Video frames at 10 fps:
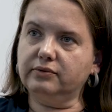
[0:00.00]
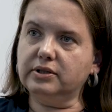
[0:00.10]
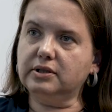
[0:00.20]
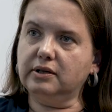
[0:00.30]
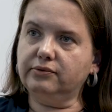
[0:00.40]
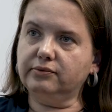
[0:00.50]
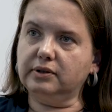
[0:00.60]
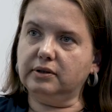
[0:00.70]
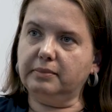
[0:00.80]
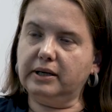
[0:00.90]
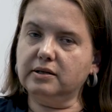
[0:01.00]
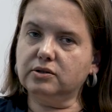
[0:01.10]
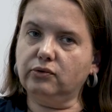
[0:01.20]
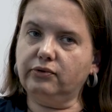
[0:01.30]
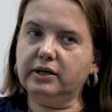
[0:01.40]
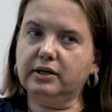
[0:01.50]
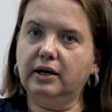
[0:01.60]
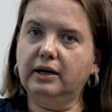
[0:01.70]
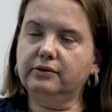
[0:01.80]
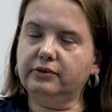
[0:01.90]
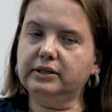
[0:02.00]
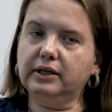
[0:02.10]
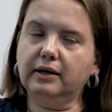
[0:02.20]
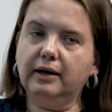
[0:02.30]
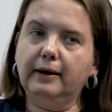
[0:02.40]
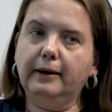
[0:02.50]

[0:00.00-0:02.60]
VC money so far, funding.